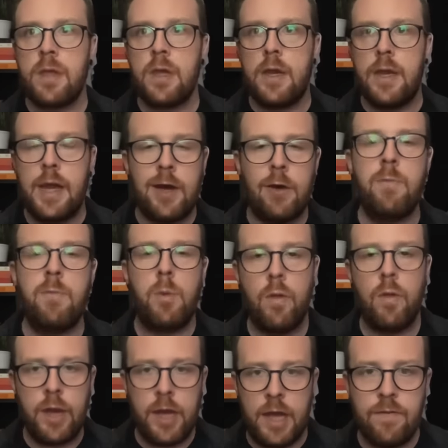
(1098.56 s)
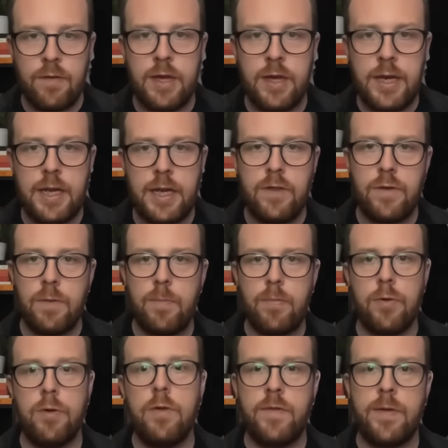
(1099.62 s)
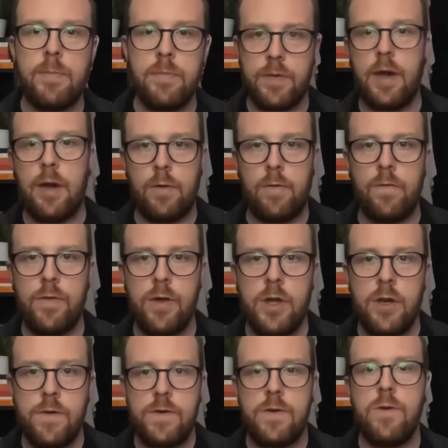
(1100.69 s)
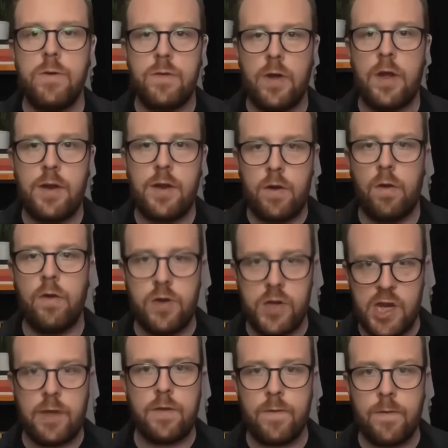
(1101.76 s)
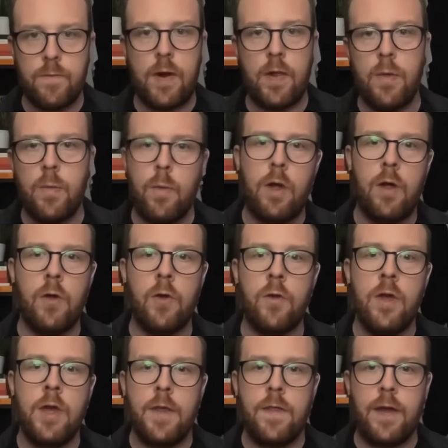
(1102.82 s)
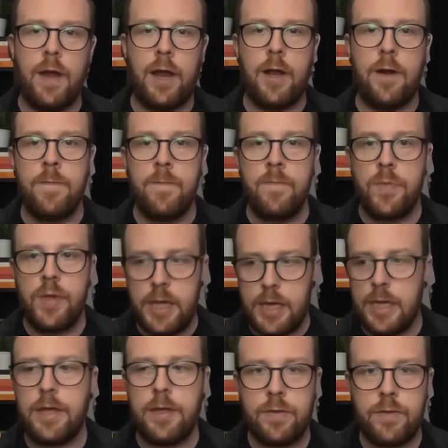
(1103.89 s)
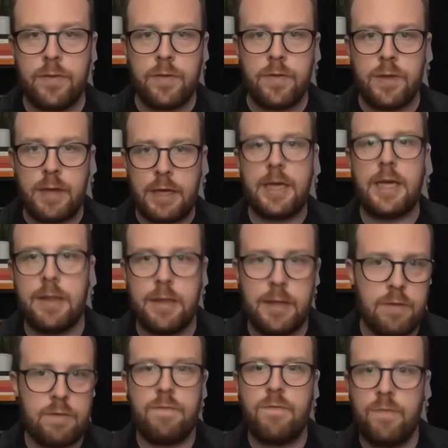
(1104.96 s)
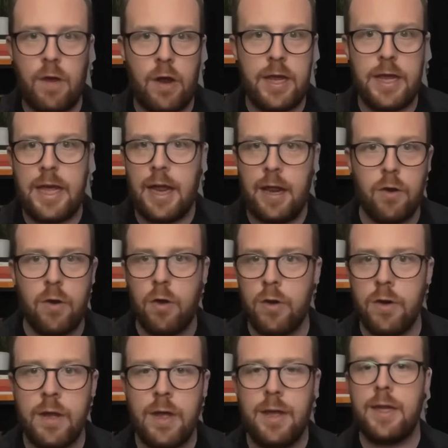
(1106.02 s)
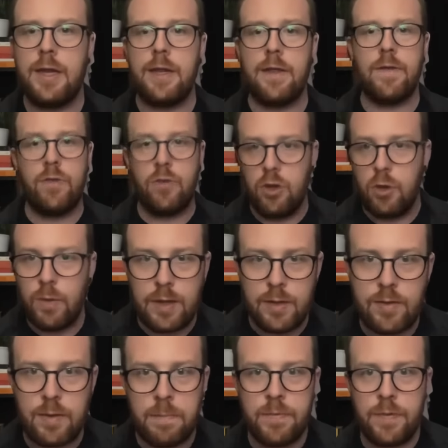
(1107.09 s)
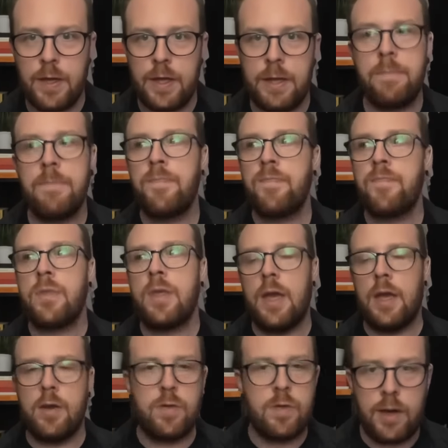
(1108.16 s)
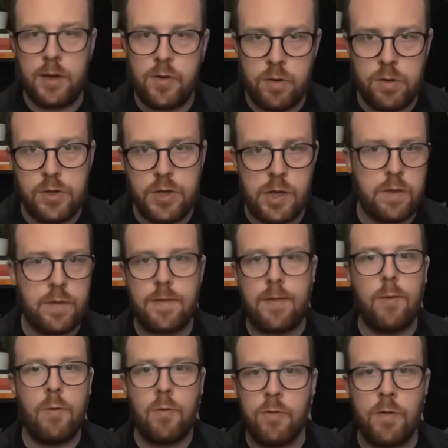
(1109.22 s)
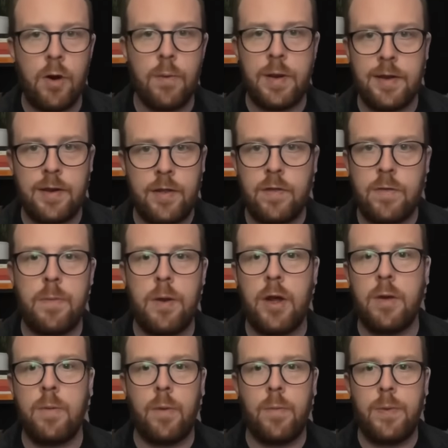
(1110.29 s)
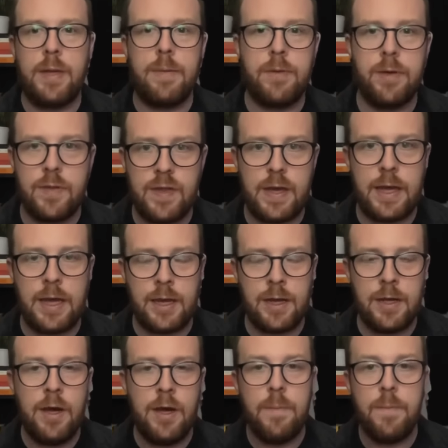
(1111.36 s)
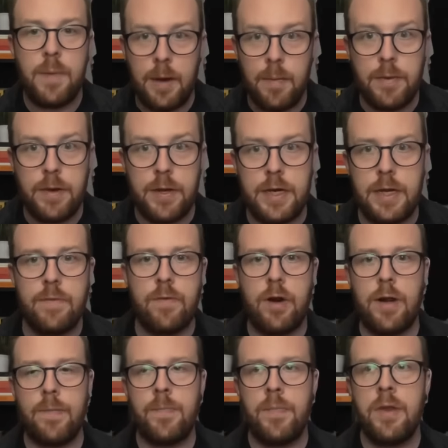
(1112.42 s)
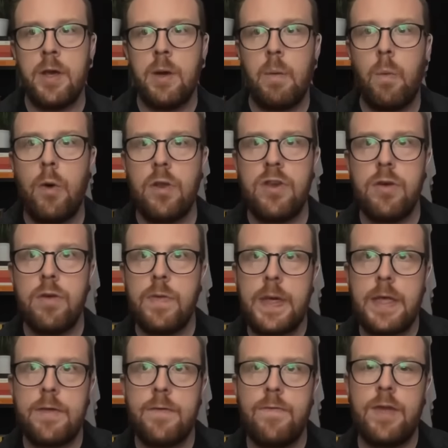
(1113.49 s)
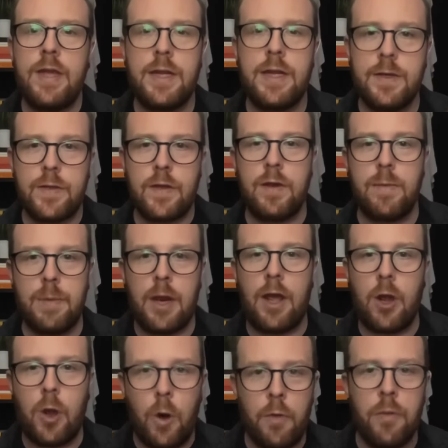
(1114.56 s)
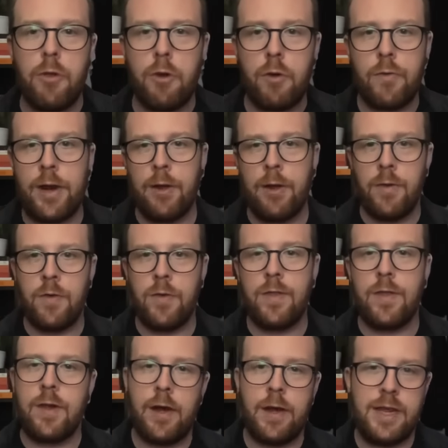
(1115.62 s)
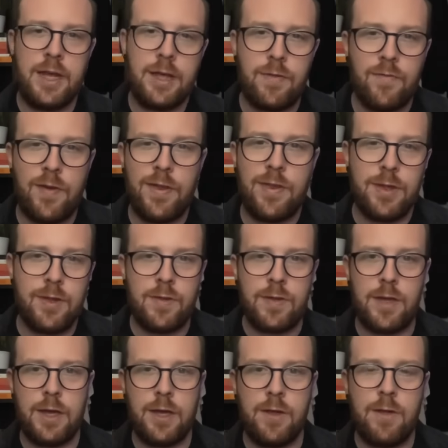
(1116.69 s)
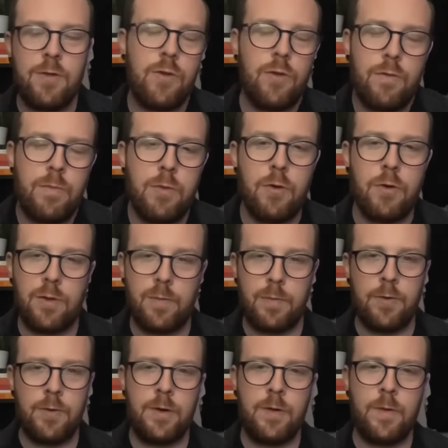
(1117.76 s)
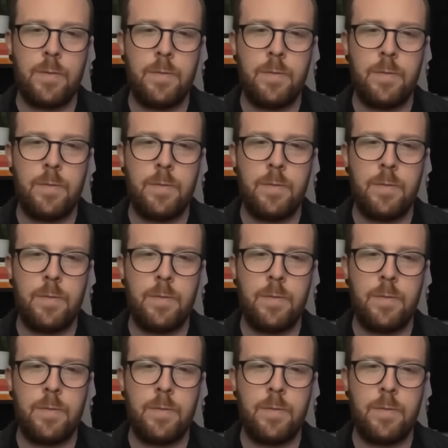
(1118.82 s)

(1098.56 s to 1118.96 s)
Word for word: now more than ever, he needs to prove himself to Scientologists around the world that he is taking this fight head on, he's doing something, and Scientology is still growing despite what people are saying publicly, right? What do you think the feeling is going to be like on the ground at the I A S event this year, just from your experience?